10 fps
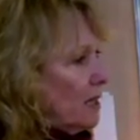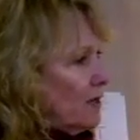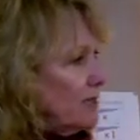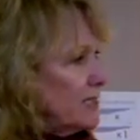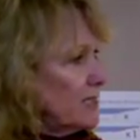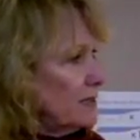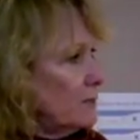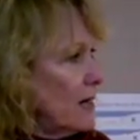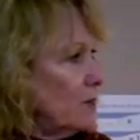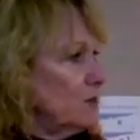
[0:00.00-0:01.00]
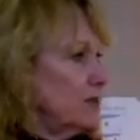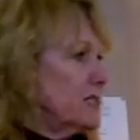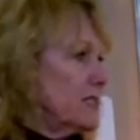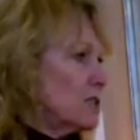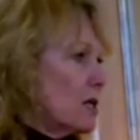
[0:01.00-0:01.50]
This is all
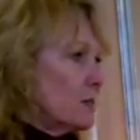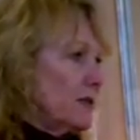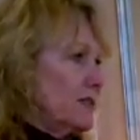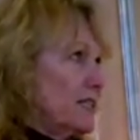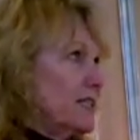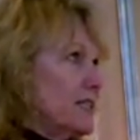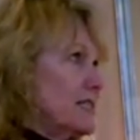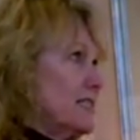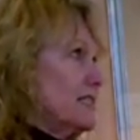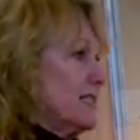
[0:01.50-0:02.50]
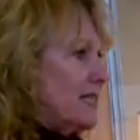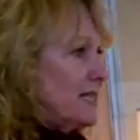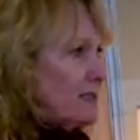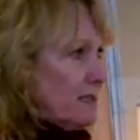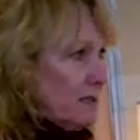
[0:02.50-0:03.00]
about the
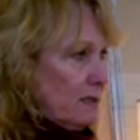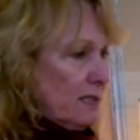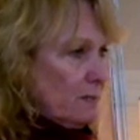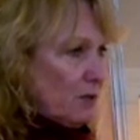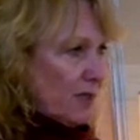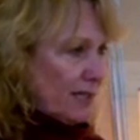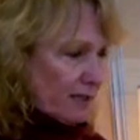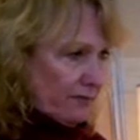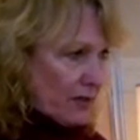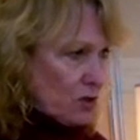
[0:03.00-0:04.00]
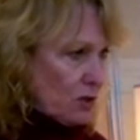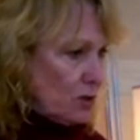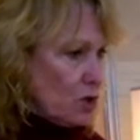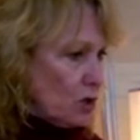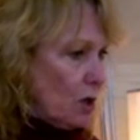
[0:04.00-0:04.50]
1968 Democratic Convention in
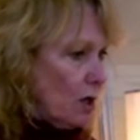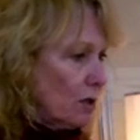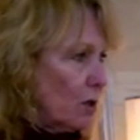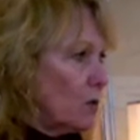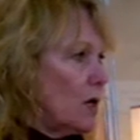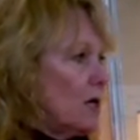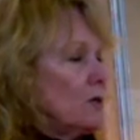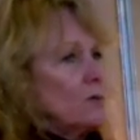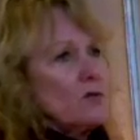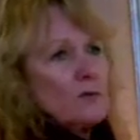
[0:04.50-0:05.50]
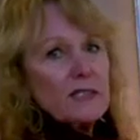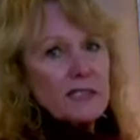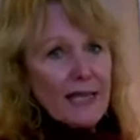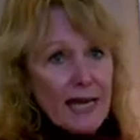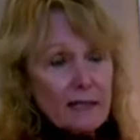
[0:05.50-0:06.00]
Chicago, which was the
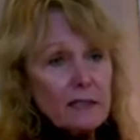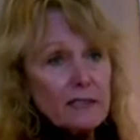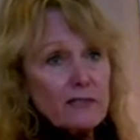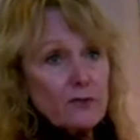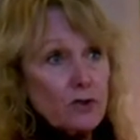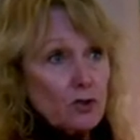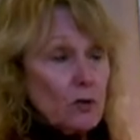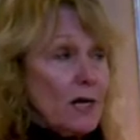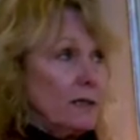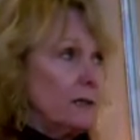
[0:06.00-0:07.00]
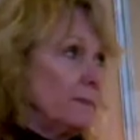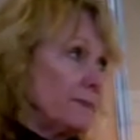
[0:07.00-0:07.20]
catalyst for the trial.